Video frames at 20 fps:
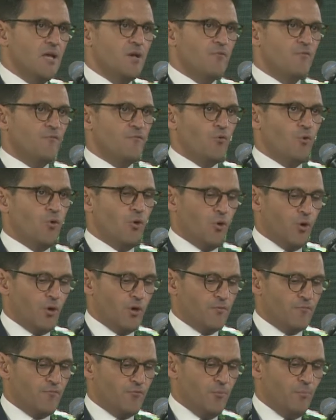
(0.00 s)
for
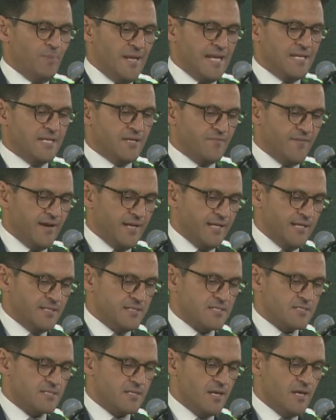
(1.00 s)
blended
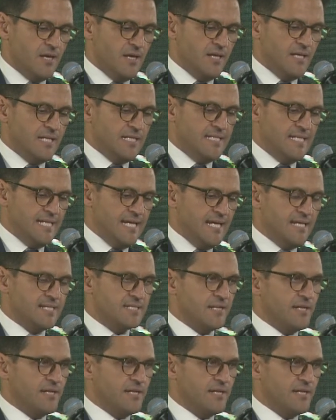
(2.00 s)
finance deals.